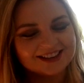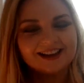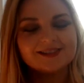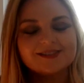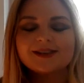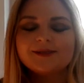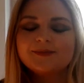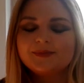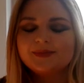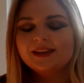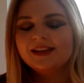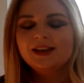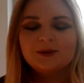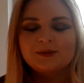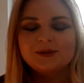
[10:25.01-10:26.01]
Great. I was like,
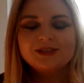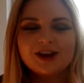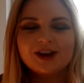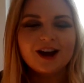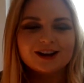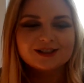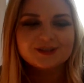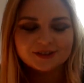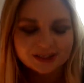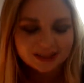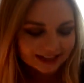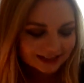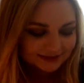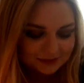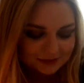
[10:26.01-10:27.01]
We talked for
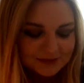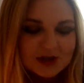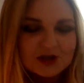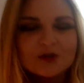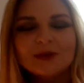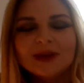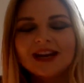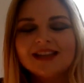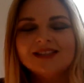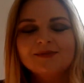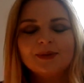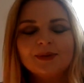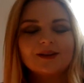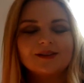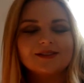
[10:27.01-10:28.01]
like two minutes,
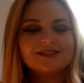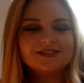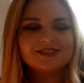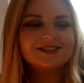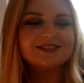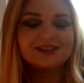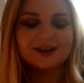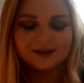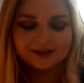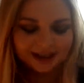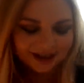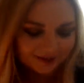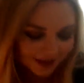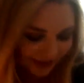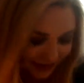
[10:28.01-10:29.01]
but I was just so, yeah, that was